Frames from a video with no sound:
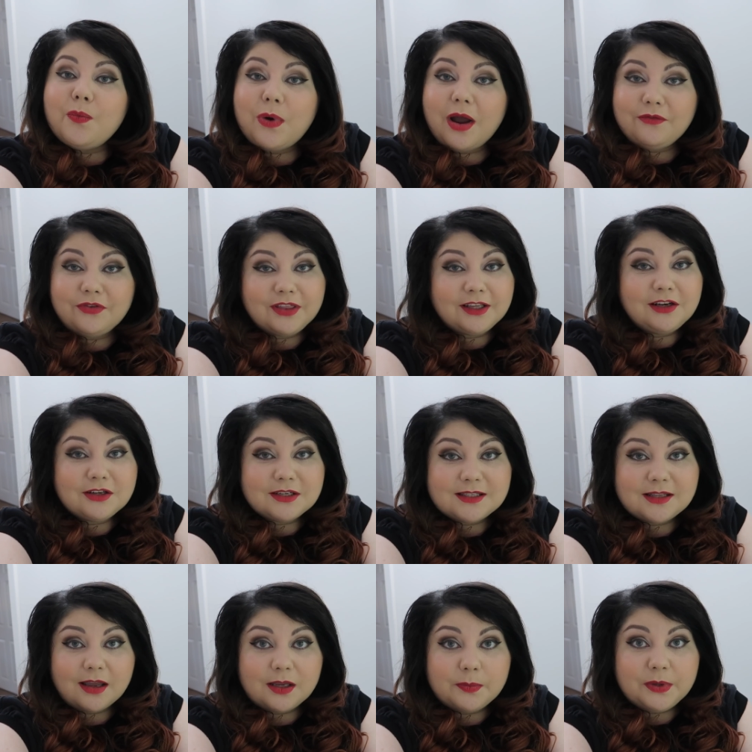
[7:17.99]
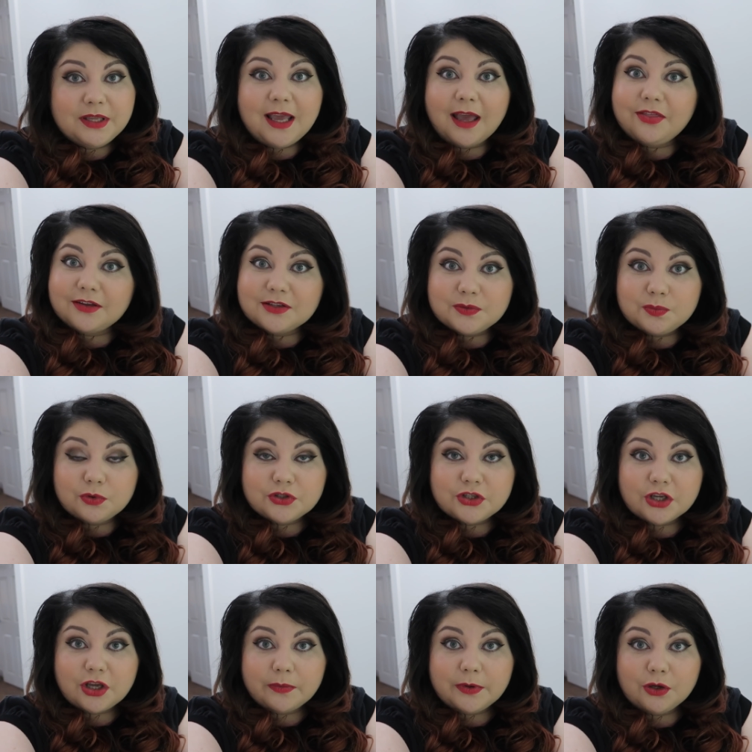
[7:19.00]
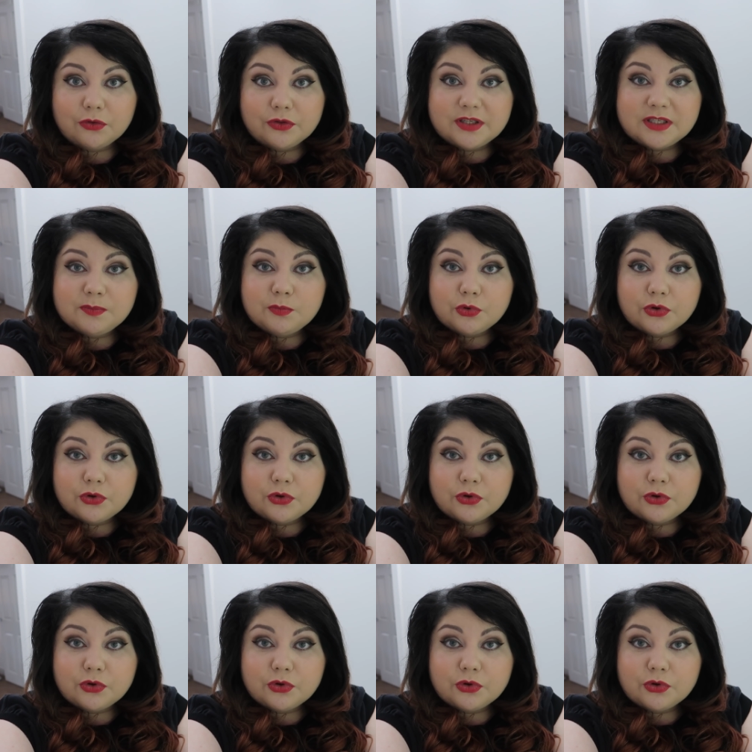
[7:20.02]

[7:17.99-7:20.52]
what everything looks like. But yeah, that's what's going on this